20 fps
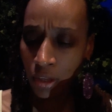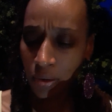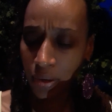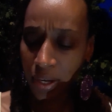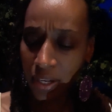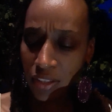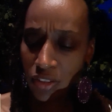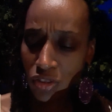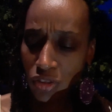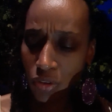
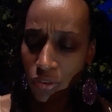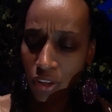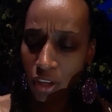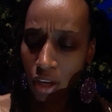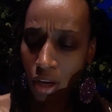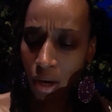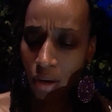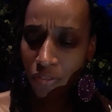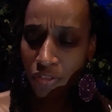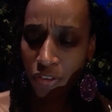right? So the
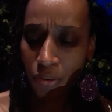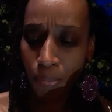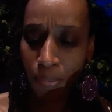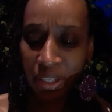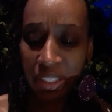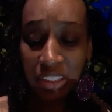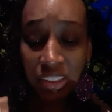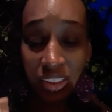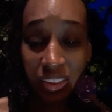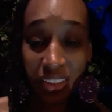
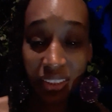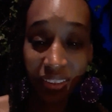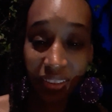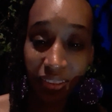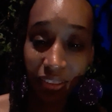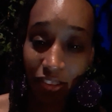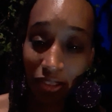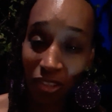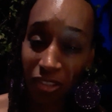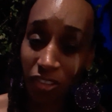confirmation,
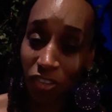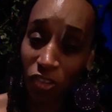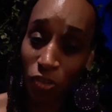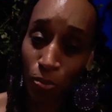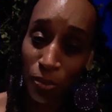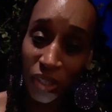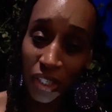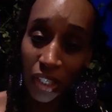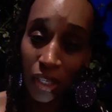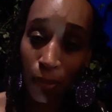this is
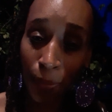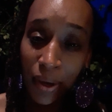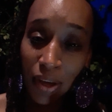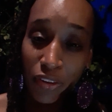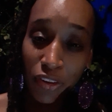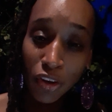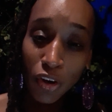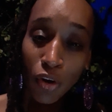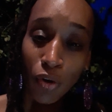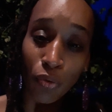speaking
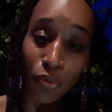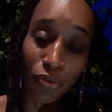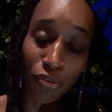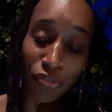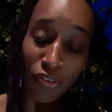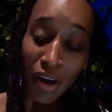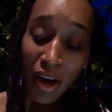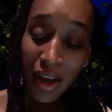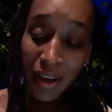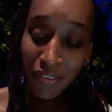about the code
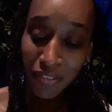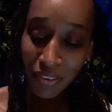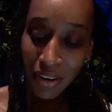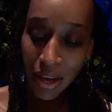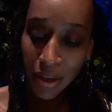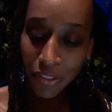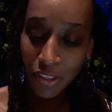5 now.